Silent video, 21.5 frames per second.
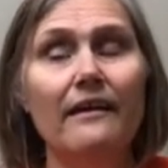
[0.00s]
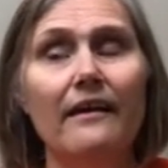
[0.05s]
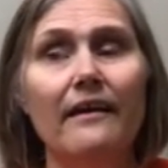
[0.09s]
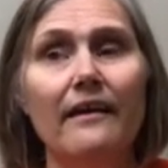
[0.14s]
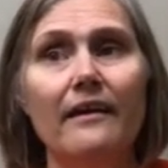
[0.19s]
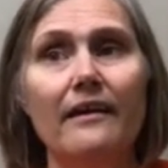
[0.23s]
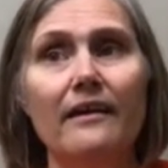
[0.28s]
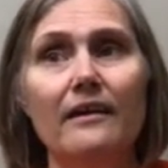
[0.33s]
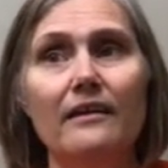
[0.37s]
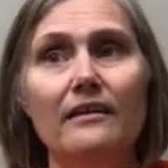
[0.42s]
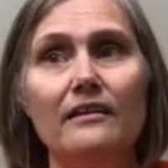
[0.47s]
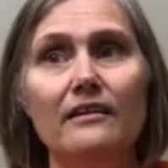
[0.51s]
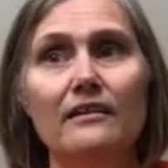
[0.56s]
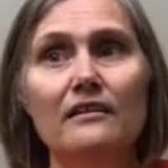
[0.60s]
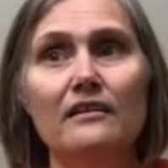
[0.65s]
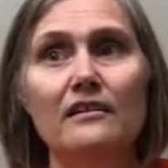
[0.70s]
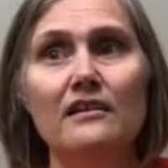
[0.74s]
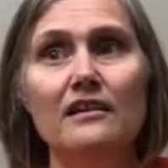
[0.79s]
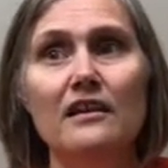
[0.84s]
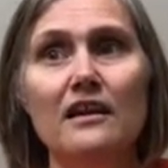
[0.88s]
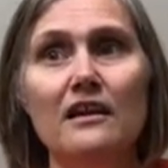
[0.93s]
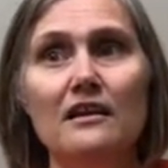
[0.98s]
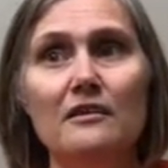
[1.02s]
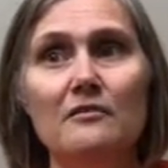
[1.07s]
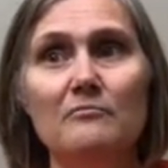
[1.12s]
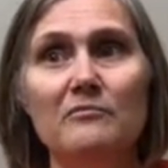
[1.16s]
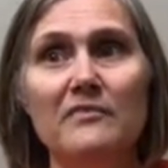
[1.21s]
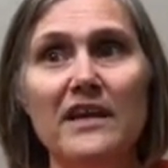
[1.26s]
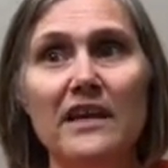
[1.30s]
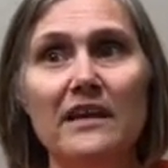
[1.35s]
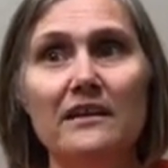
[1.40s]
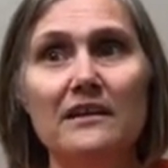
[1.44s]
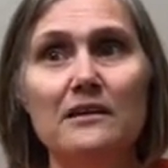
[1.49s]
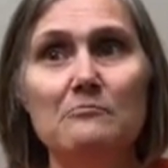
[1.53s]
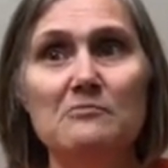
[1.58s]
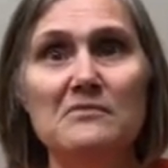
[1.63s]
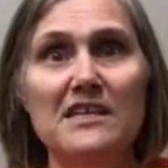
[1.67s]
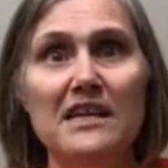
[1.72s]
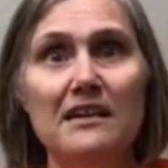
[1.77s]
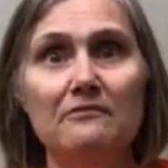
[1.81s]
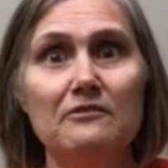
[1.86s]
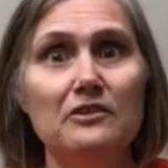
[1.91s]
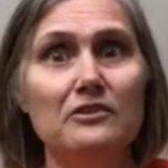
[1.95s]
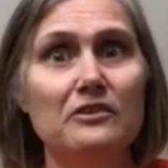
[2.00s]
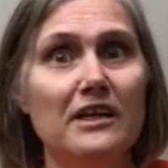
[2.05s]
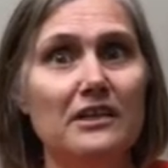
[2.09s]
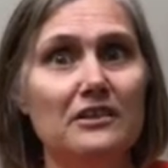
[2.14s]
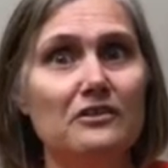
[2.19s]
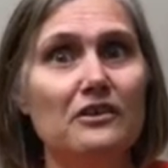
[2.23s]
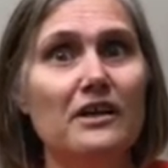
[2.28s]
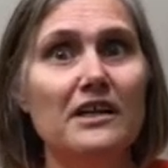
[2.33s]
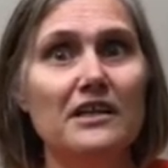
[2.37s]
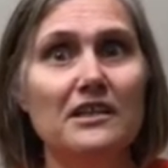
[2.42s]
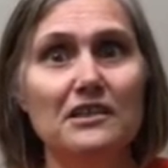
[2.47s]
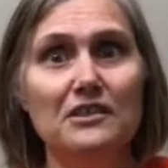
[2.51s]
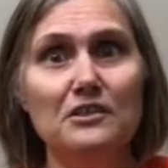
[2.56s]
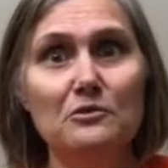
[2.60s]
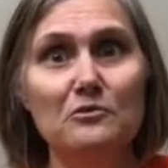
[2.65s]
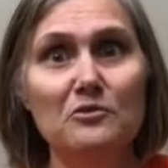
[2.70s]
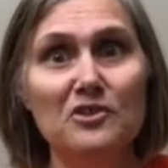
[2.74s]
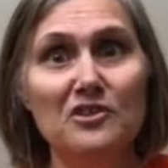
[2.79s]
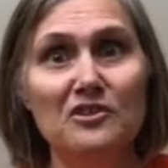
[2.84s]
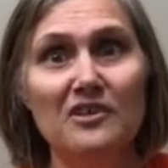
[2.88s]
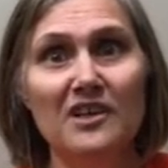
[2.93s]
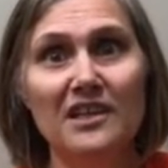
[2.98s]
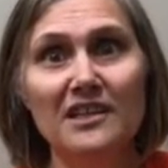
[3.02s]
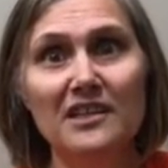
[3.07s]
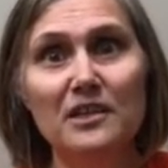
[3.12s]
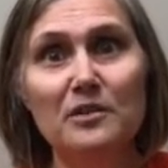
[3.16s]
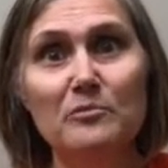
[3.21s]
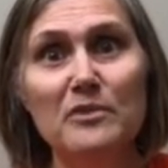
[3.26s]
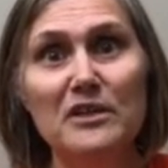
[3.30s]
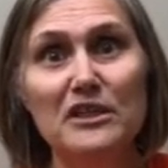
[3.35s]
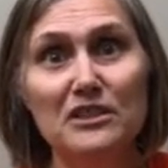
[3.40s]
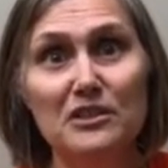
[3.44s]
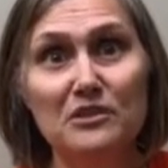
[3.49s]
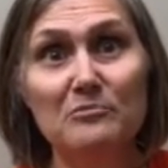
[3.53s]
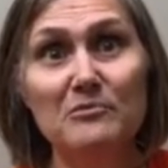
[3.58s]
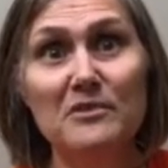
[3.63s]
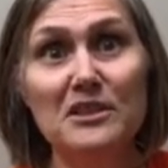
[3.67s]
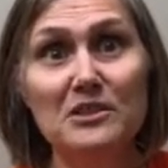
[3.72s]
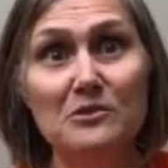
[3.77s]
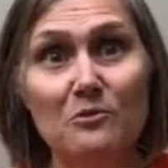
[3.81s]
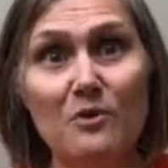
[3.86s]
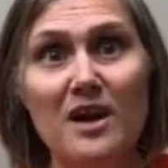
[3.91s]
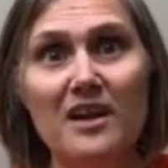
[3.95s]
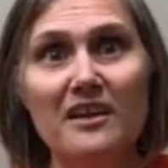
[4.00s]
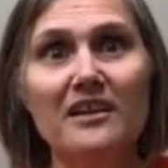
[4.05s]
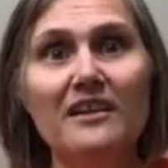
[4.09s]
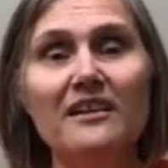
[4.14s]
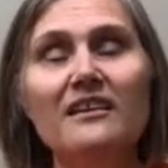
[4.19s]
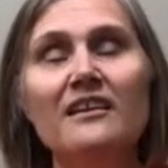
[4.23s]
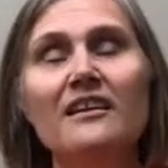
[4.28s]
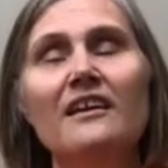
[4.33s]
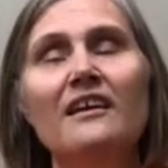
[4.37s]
And that comes after I try to do a little bit too much walking.